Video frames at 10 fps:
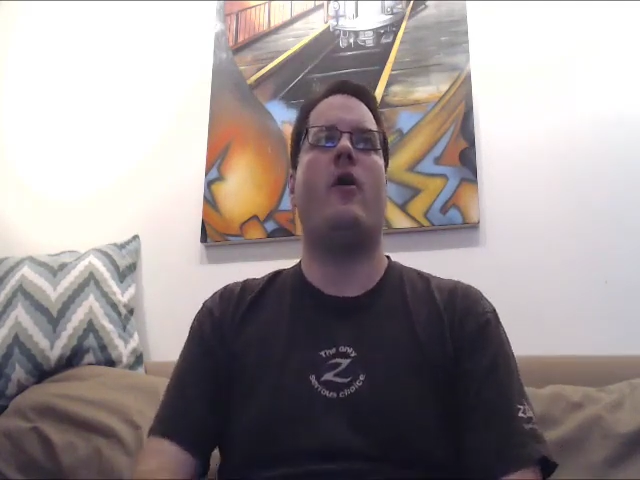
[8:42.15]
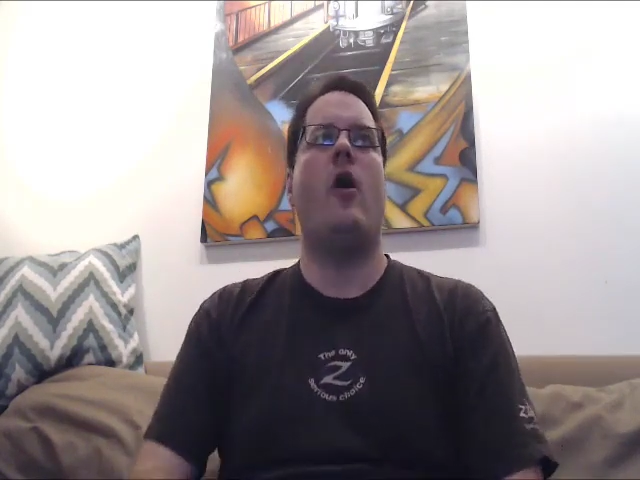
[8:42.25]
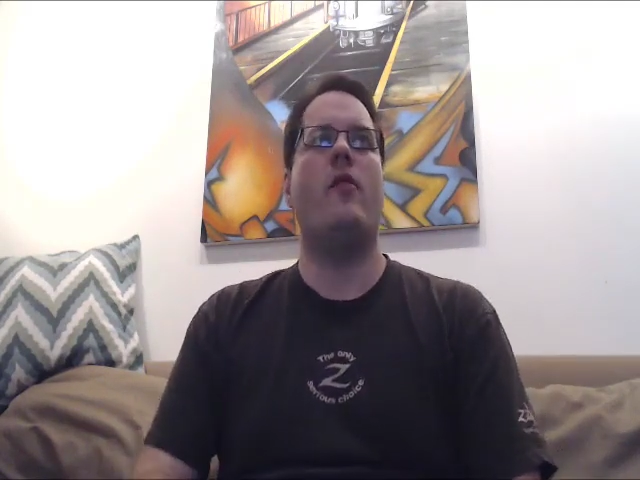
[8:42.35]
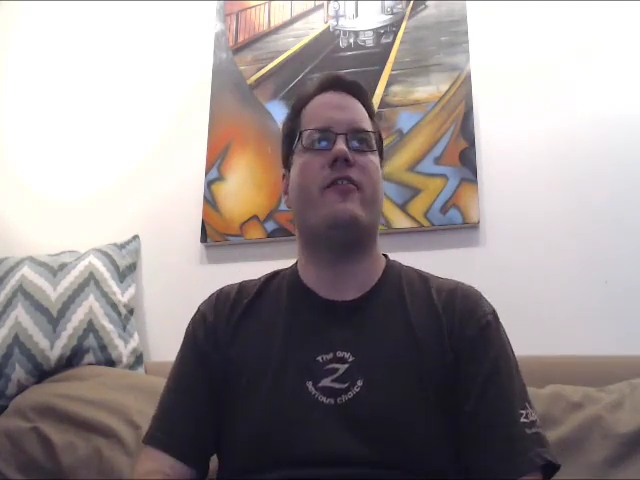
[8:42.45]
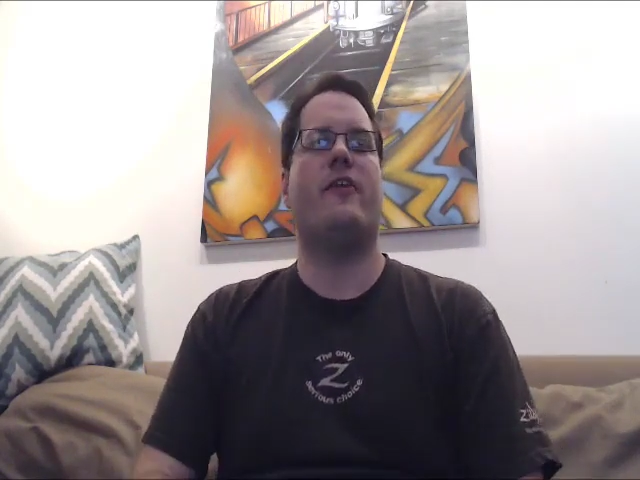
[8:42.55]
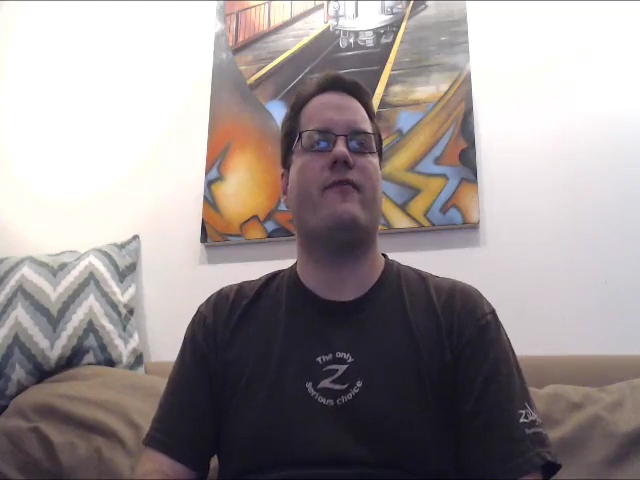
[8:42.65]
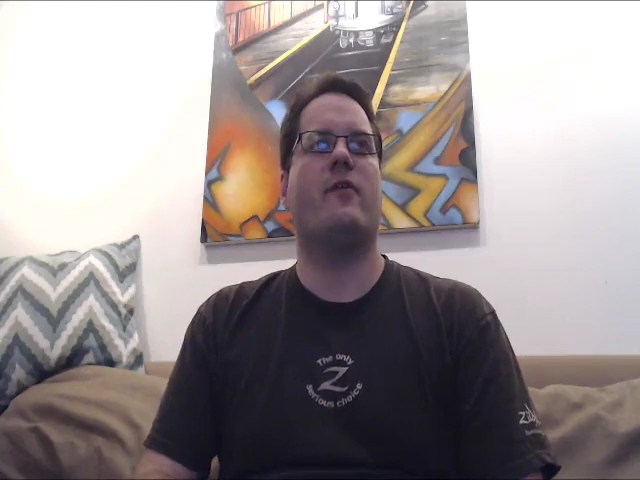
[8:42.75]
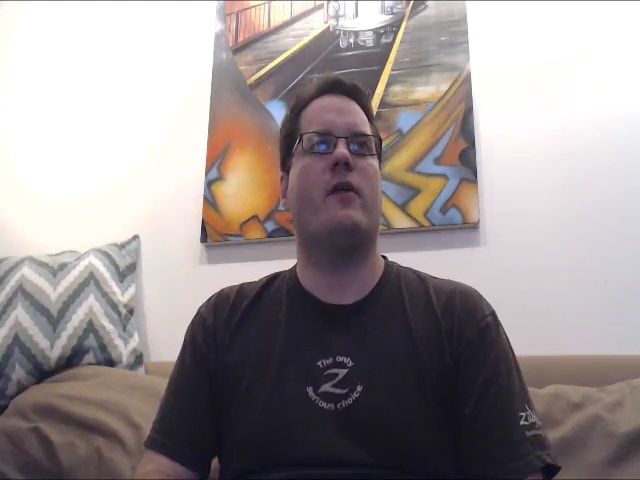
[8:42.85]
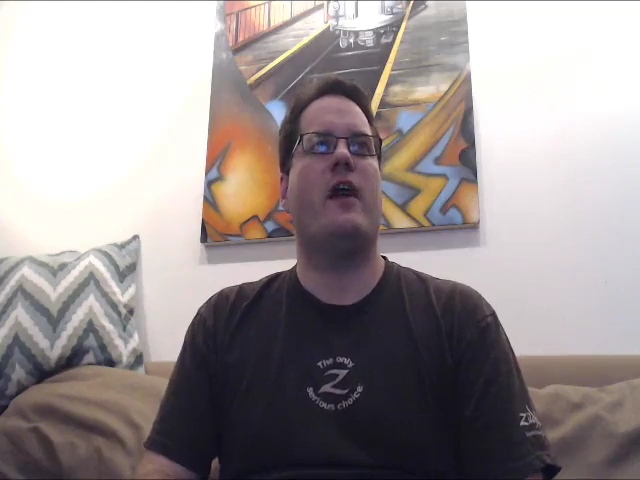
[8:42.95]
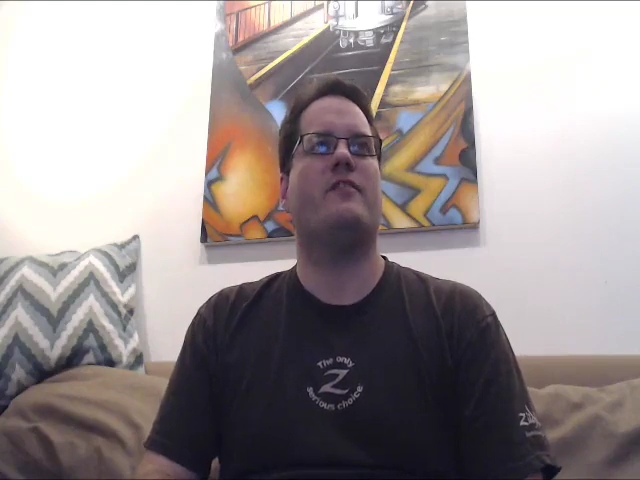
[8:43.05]
all the stuff
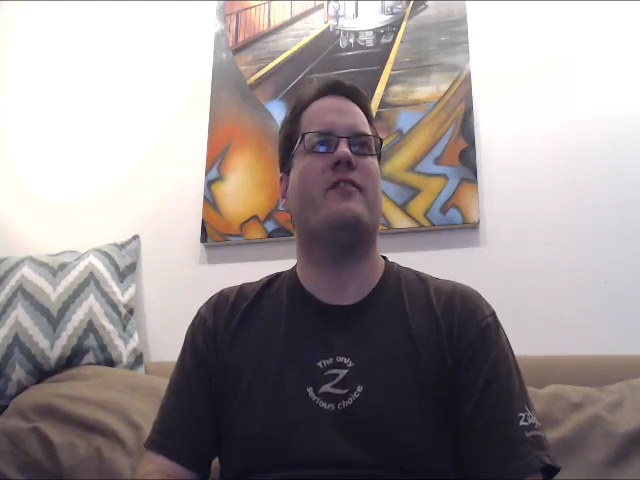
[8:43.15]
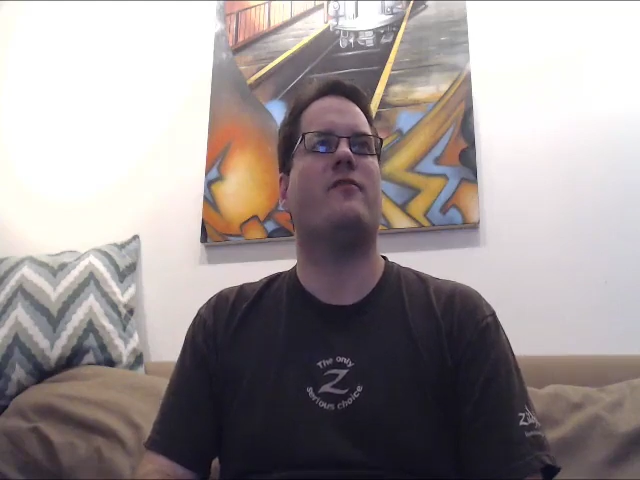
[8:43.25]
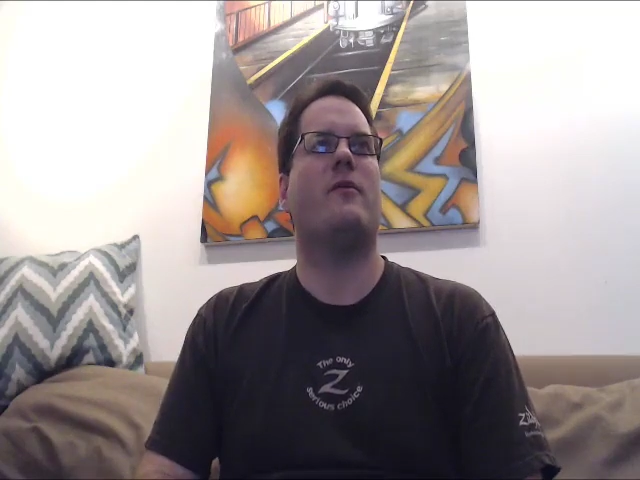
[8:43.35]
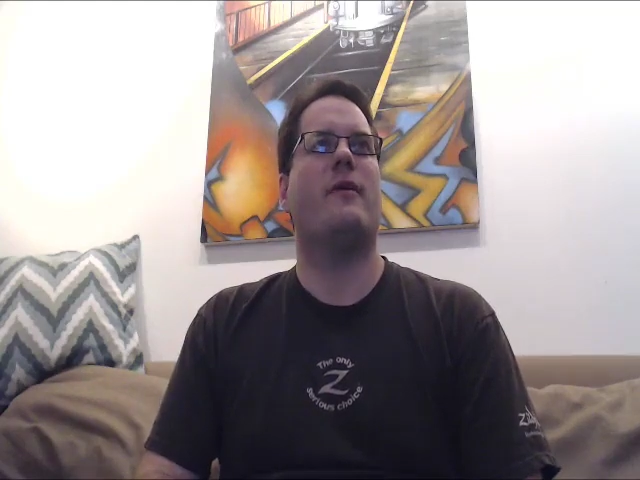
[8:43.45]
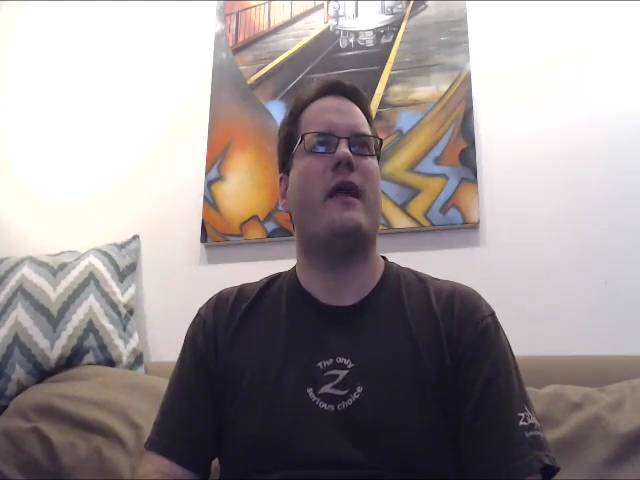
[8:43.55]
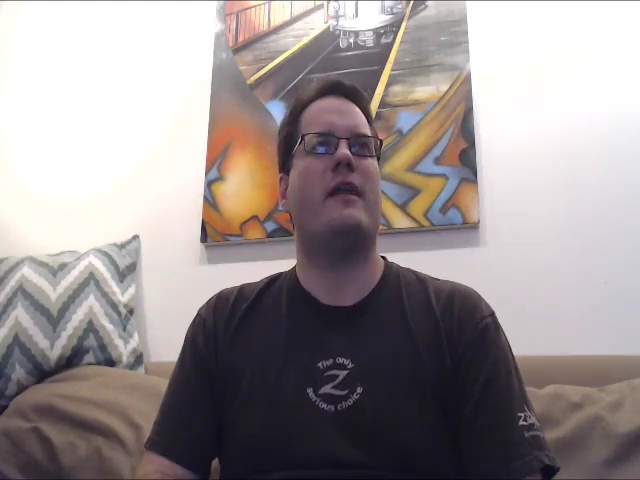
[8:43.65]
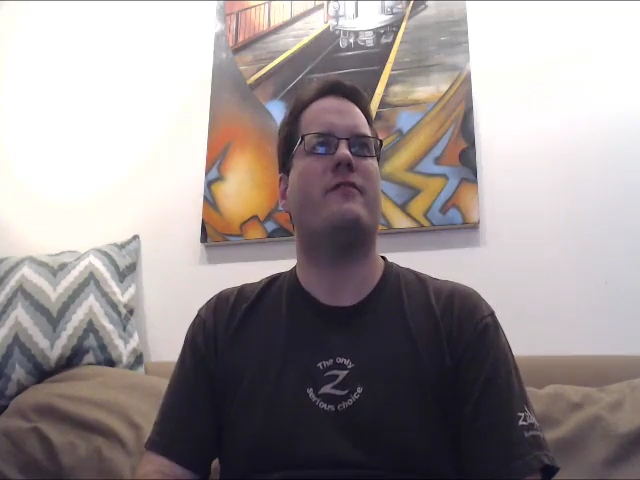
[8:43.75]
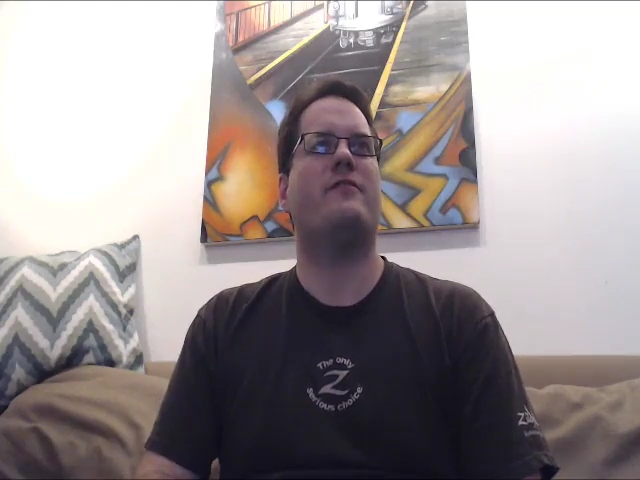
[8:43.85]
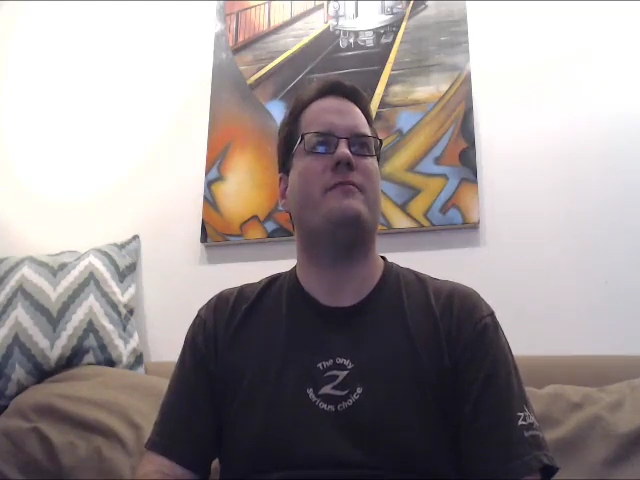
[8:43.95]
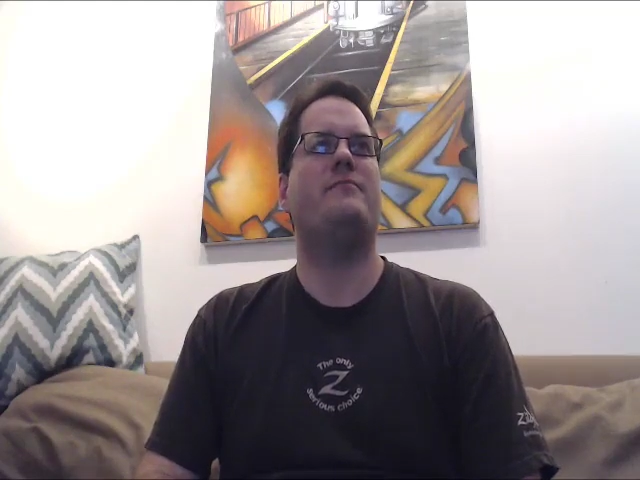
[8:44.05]
Togashi's throwing at
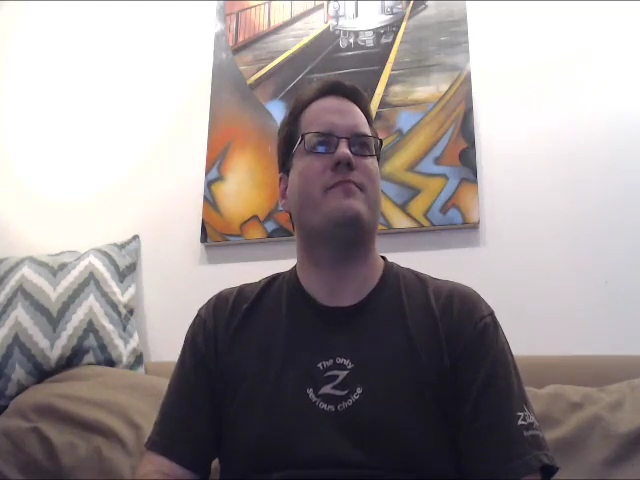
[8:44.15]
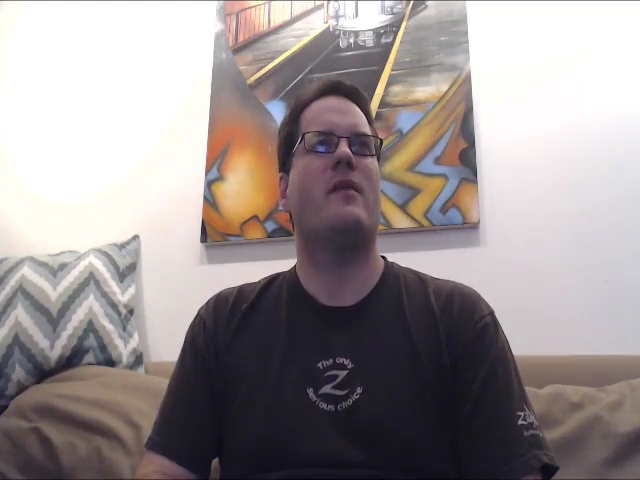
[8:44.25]
us.